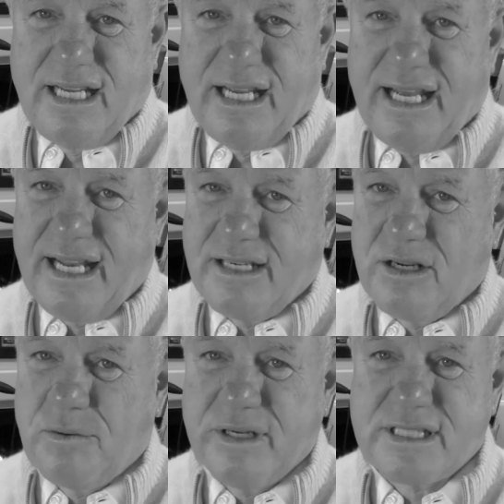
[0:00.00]
And
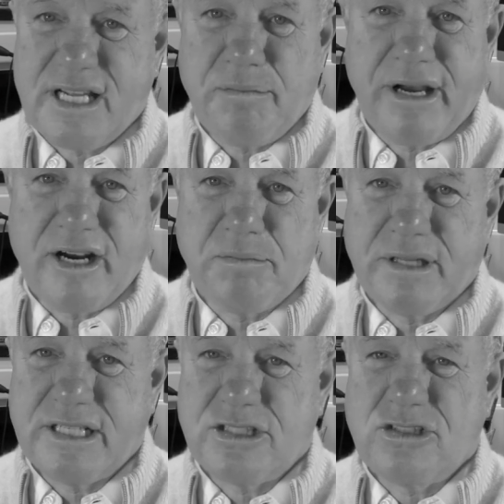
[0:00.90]
Rick stopped by our
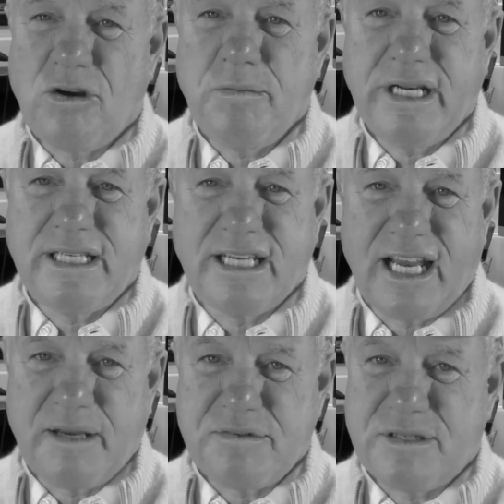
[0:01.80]
place so many
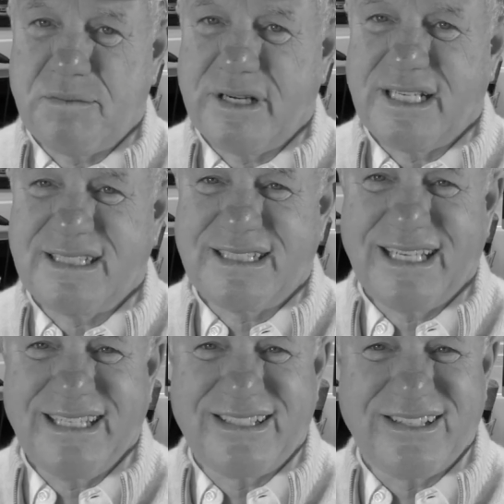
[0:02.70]
times to bring his
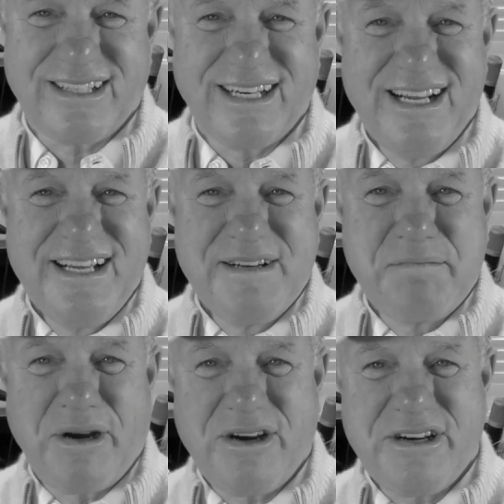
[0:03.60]
signature
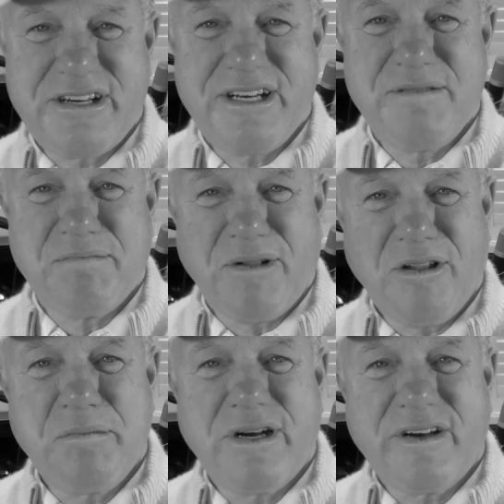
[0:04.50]
Persian
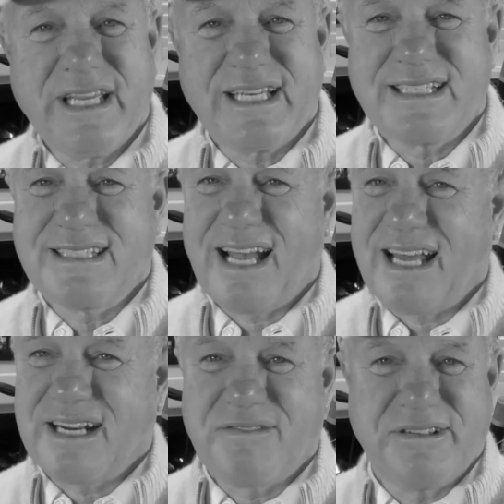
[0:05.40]
mulberry
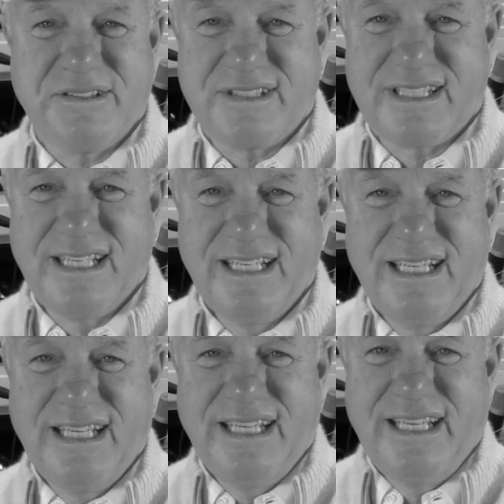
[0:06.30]
exotic fruits.
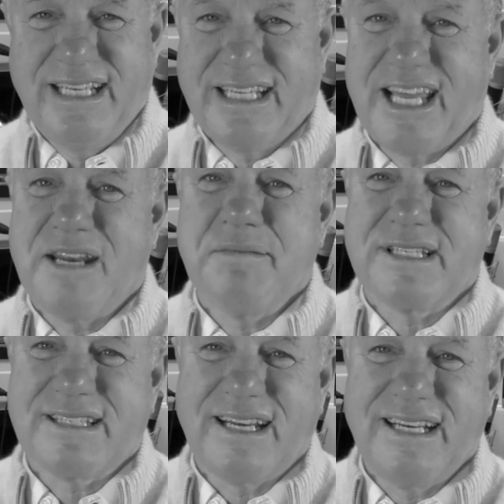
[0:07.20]
He'd get them at
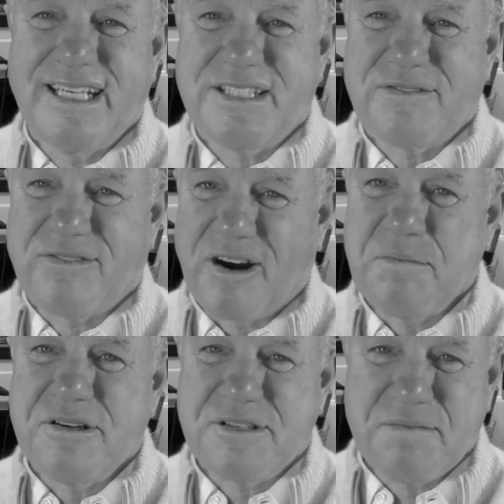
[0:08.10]
Sunday's
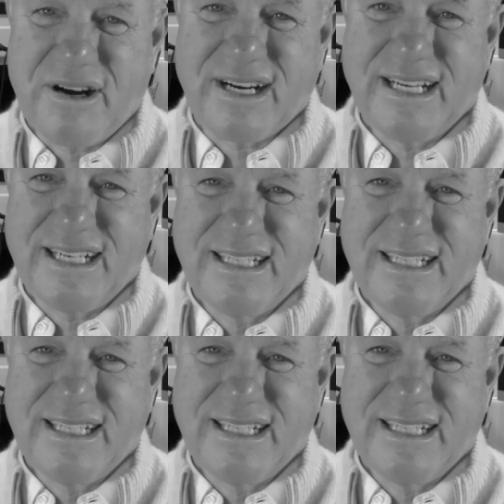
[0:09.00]
farmer's market.